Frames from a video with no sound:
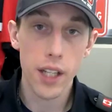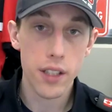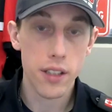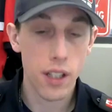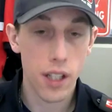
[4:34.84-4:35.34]

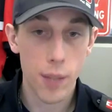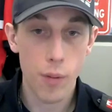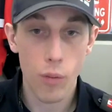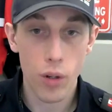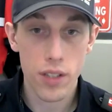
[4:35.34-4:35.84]
just a
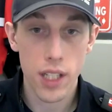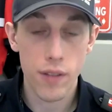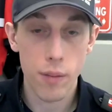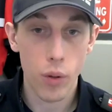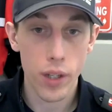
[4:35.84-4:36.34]
couple more
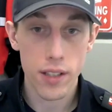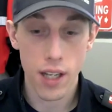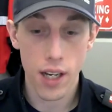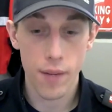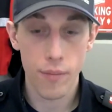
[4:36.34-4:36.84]
safety points.
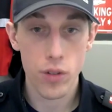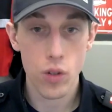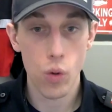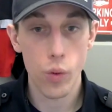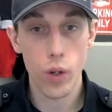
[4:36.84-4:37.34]

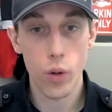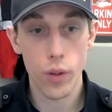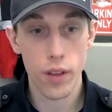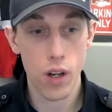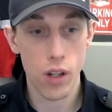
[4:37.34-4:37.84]
So we know
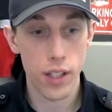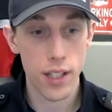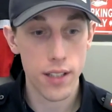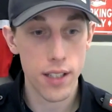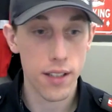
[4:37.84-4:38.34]
with the holiday
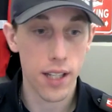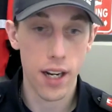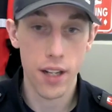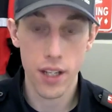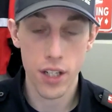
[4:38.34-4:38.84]
season
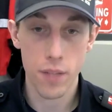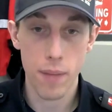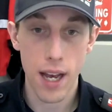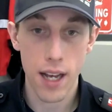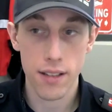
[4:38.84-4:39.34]
kind of that just
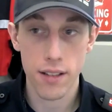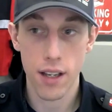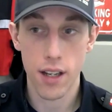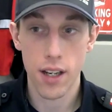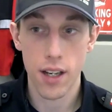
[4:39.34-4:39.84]
passed,
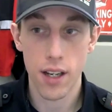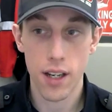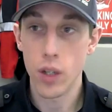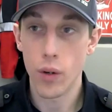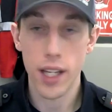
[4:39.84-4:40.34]

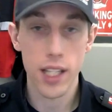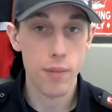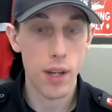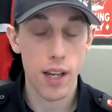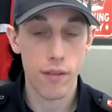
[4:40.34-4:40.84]
kids
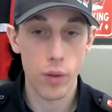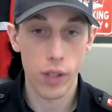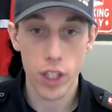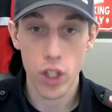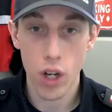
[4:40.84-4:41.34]
may have new
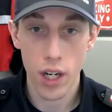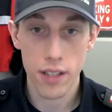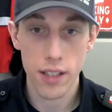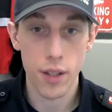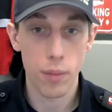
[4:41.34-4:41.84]

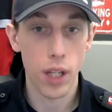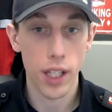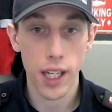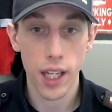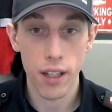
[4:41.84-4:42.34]
electronics that they're
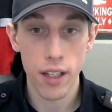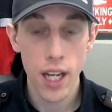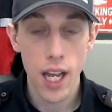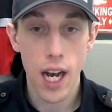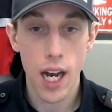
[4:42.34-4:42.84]
plugging in.
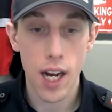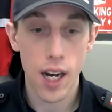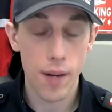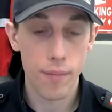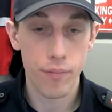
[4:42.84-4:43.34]

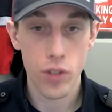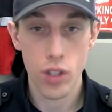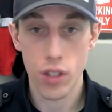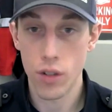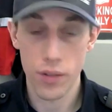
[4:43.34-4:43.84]

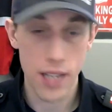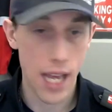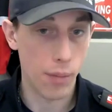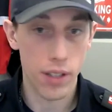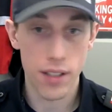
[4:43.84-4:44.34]
So,
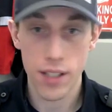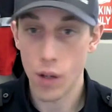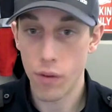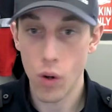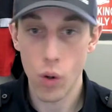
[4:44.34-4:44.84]
tablets,
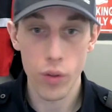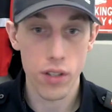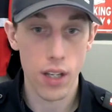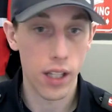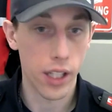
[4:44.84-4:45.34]
cell
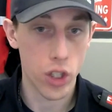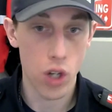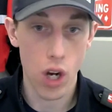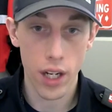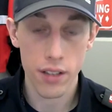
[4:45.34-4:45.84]
phones,
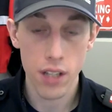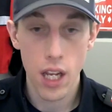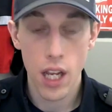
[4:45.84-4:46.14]
electronics.